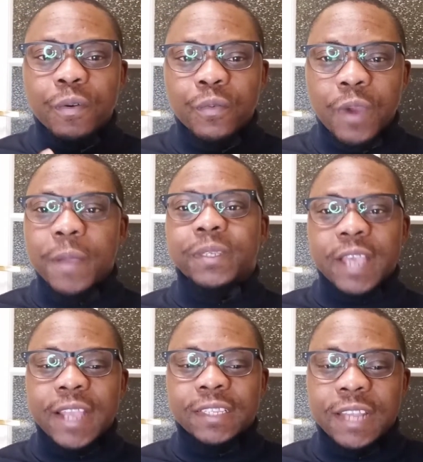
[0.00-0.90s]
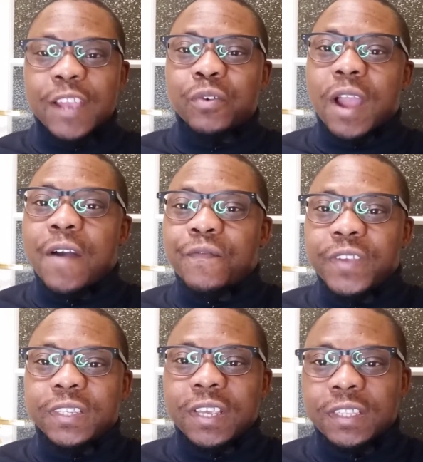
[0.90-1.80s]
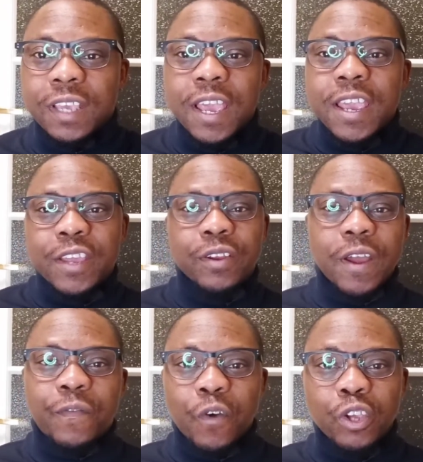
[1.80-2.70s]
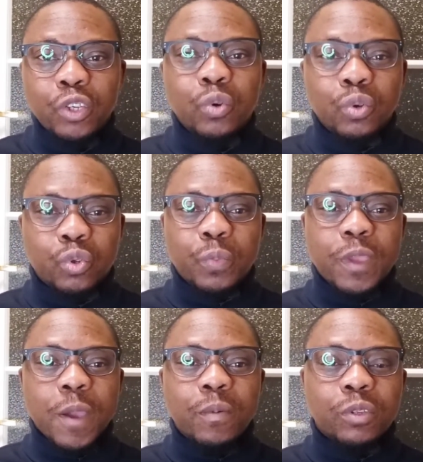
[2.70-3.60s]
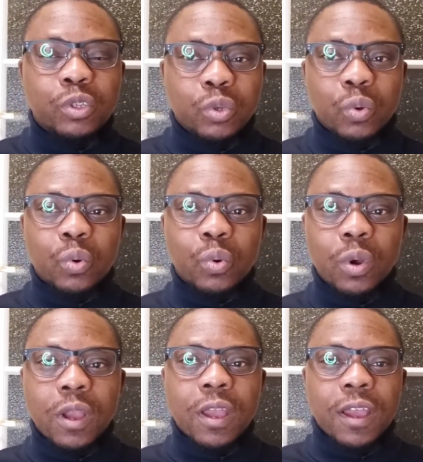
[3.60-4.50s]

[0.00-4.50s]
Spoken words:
websites that you can visit in order for you to be able to